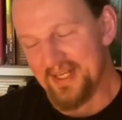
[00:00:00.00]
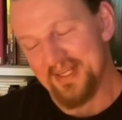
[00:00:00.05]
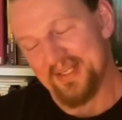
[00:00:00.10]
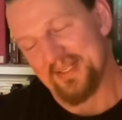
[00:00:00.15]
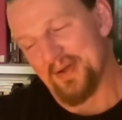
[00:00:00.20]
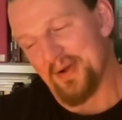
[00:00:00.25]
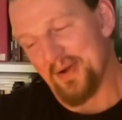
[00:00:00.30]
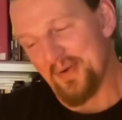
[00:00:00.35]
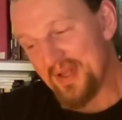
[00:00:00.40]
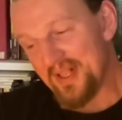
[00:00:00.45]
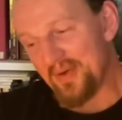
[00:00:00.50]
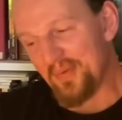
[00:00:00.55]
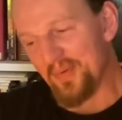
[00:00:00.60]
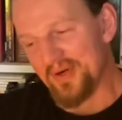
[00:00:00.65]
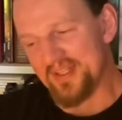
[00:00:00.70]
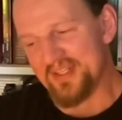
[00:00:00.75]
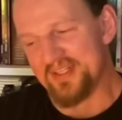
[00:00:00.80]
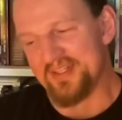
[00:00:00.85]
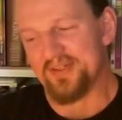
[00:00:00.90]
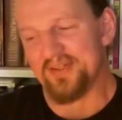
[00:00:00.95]
so I really
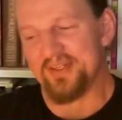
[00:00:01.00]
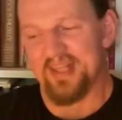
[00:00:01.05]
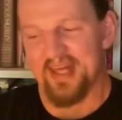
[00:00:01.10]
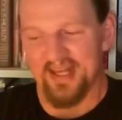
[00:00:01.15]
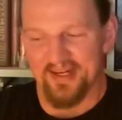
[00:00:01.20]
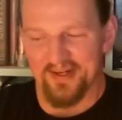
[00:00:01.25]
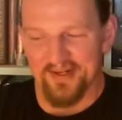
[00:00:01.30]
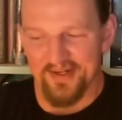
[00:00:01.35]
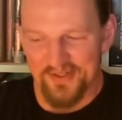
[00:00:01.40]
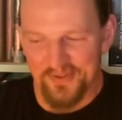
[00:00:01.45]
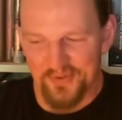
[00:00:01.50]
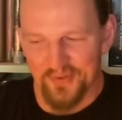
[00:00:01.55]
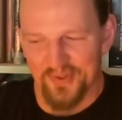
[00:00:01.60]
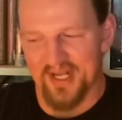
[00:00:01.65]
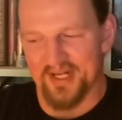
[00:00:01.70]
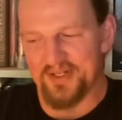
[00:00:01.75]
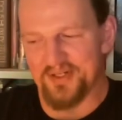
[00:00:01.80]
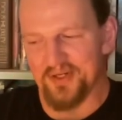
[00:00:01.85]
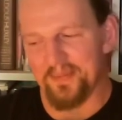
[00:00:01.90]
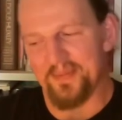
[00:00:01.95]
wanted to do that, and I sought
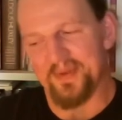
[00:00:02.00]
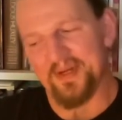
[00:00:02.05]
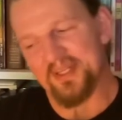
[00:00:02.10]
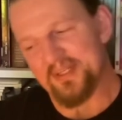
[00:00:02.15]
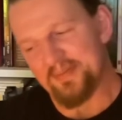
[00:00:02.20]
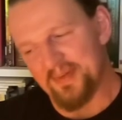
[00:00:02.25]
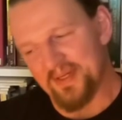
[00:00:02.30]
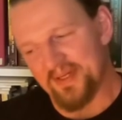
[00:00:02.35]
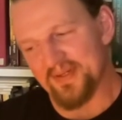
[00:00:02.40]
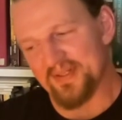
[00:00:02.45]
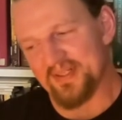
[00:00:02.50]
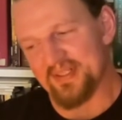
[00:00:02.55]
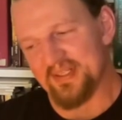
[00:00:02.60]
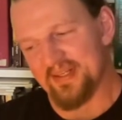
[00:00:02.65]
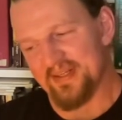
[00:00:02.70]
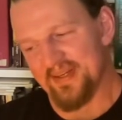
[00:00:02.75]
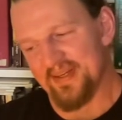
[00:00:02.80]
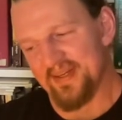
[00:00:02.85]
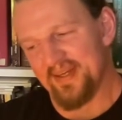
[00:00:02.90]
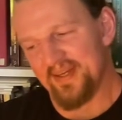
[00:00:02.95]
out Dominance because
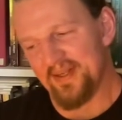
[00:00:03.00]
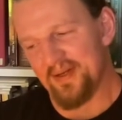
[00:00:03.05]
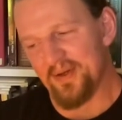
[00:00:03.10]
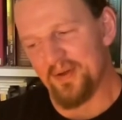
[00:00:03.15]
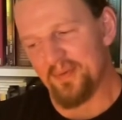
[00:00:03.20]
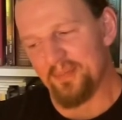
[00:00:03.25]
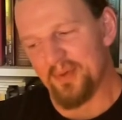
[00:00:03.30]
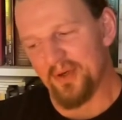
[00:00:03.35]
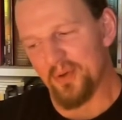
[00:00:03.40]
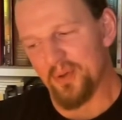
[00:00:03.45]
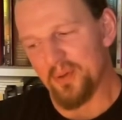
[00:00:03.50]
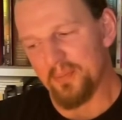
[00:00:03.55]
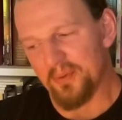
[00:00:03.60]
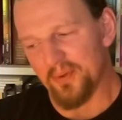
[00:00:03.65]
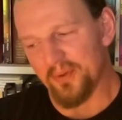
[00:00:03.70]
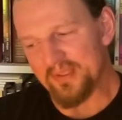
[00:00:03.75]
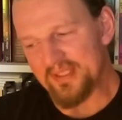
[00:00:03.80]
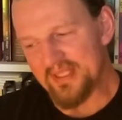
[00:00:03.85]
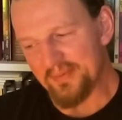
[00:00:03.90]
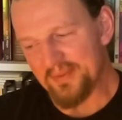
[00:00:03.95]
by all
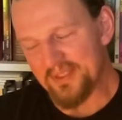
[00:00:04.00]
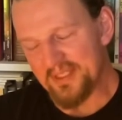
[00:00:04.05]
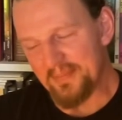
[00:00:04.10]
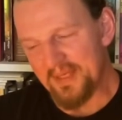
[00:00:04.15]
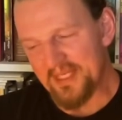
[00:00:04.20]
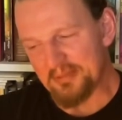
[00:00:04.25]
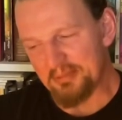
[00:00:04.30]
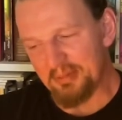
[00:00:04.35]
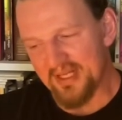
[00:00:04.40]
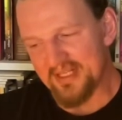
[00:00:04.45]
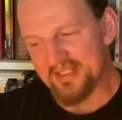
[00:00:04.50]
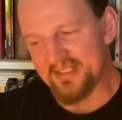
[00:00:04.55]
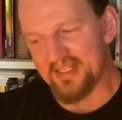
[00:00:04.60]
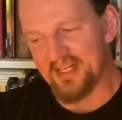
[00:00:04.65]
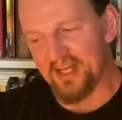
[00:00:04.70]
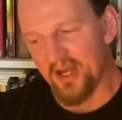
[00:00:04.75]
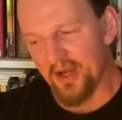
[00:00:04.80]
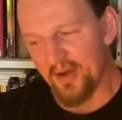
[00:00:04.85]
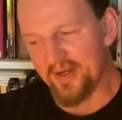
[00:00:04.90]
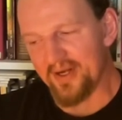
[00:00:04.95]
reports that was the best place to
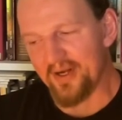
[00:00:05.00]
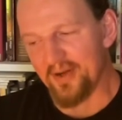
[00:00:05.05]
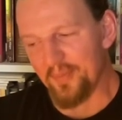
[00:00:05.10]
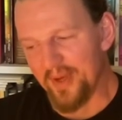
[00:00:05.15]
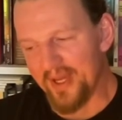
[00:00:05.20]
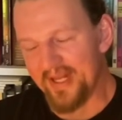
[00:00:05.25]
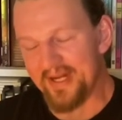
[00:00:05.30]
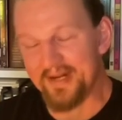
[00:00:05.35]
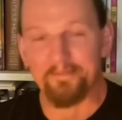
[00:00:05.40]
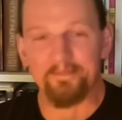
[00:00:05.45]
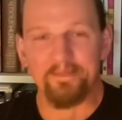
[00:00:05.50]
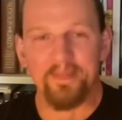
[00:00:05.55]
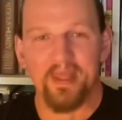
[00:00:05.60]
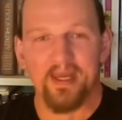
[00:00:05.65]
go, and I went and